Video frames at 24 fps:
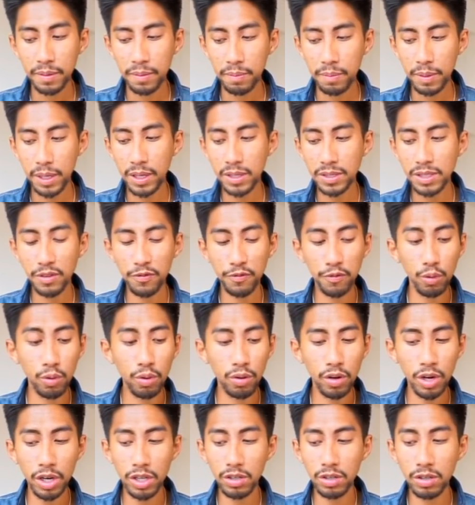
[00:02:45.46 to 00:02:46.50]
Because the Fool
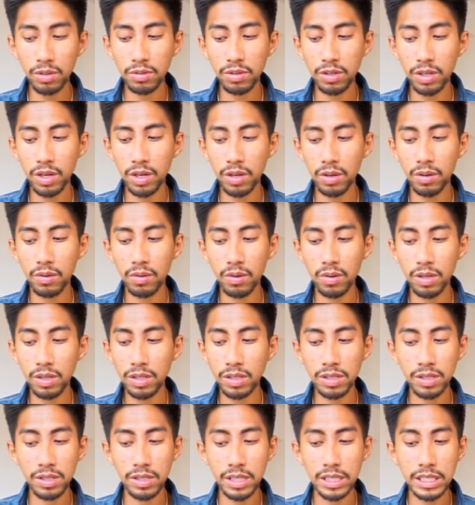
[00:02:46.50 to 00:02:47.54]
card could, you know,
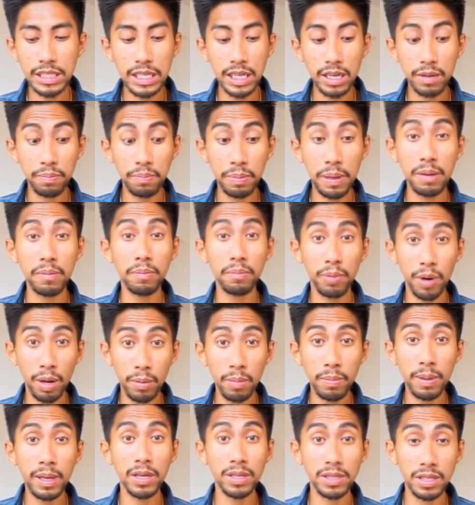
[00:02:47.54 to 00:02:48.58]
it's like
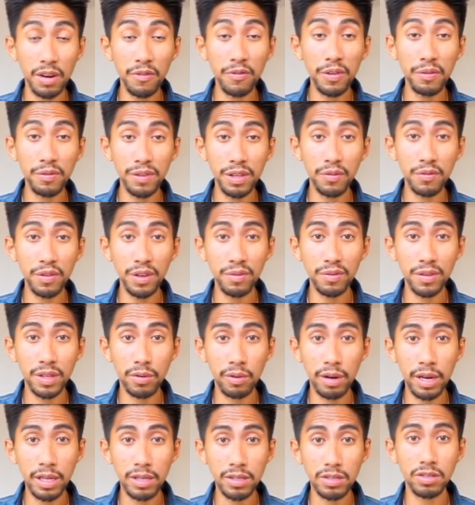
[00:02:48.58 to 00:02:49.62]
probably because they're 50-50,
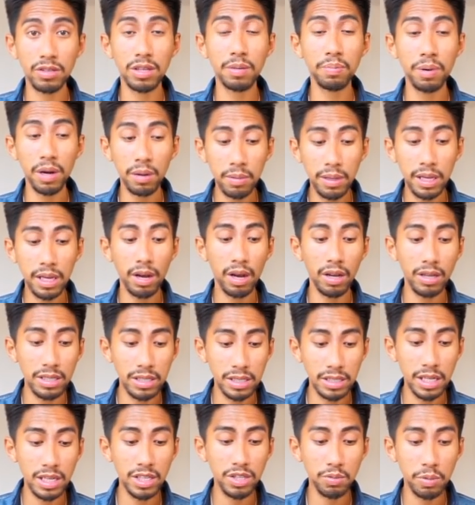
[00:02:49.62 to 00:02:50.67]
right? So they're probably on the
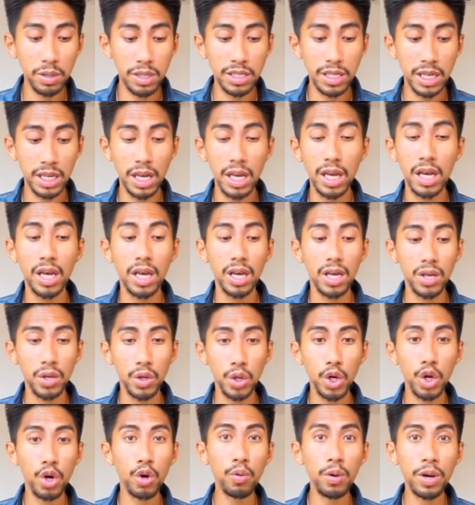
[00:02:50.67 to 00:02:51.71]
stage where it's like, you
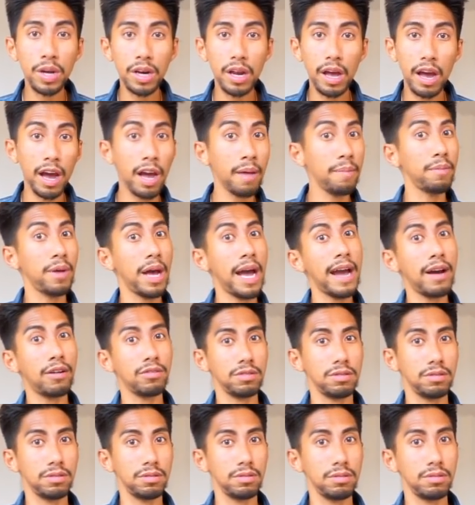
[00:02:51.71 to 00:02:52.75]
know what, I'm out.
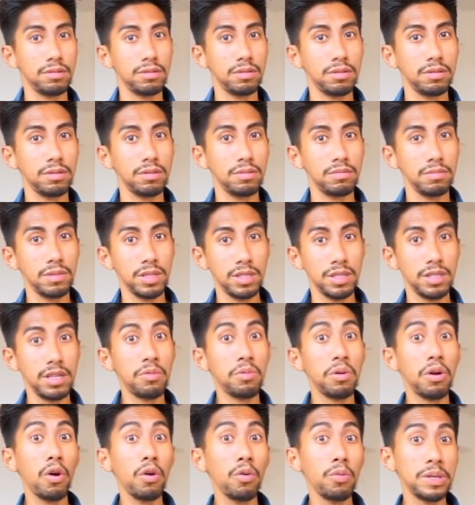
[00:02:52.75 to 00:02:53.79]
Because they
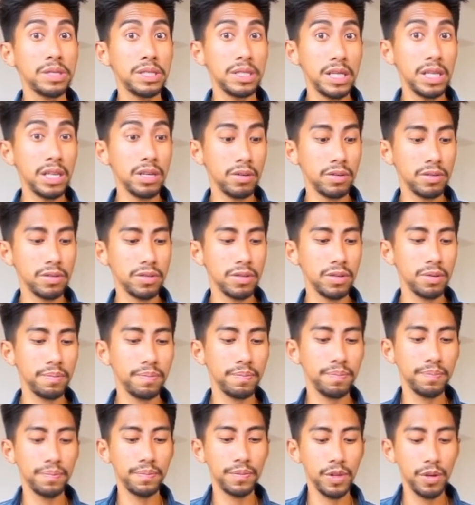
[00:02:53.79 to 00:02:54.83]
were always in also,
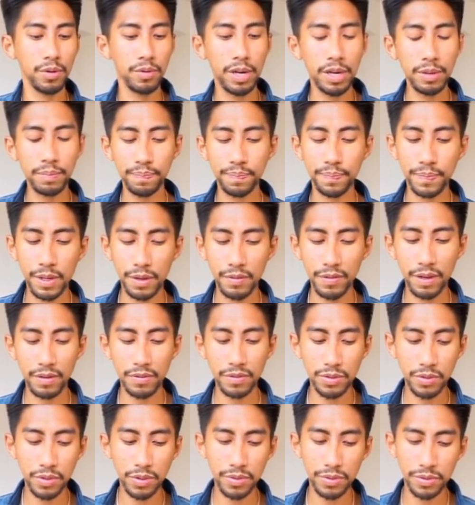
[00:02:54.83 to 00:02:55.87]
right? Five of
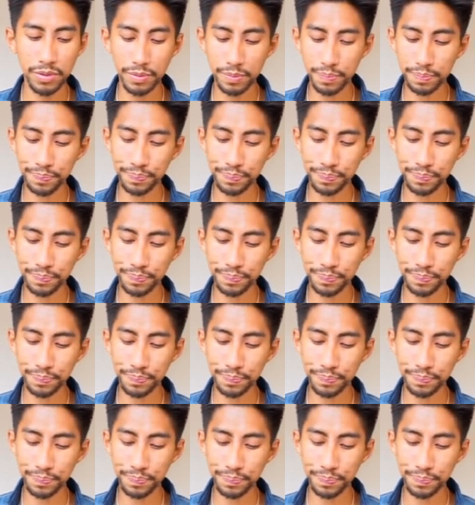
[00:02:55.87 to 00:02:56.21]
Swords.